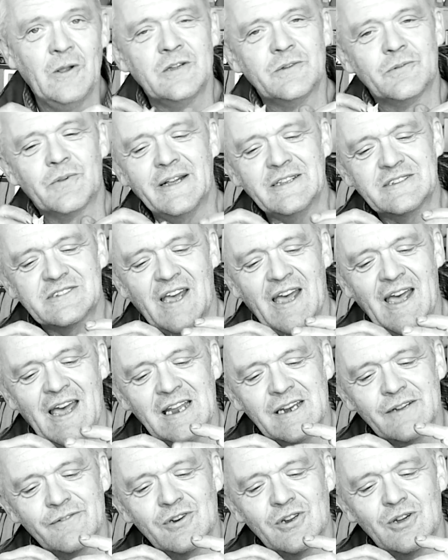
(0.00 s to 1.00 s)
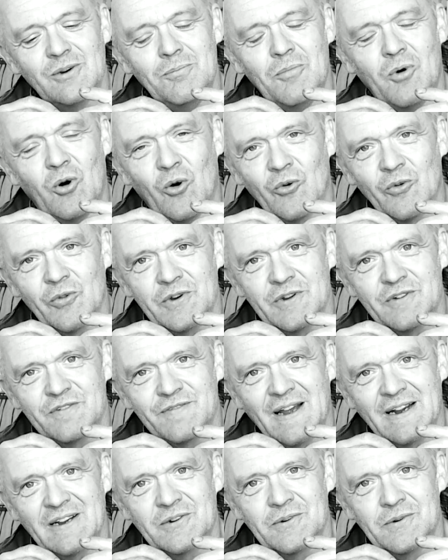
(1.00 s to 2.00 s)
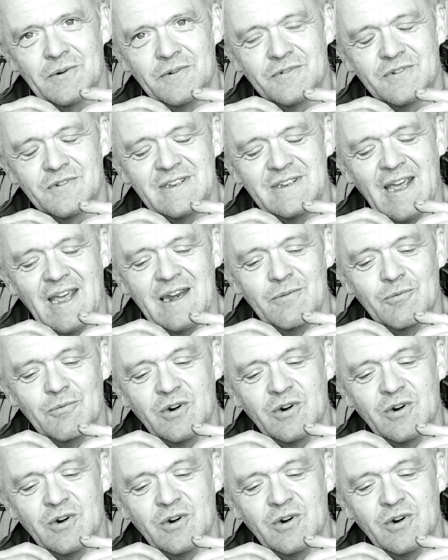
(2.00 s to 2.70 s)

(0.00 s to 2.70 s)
That's a hell of a lot more than a factor of 10.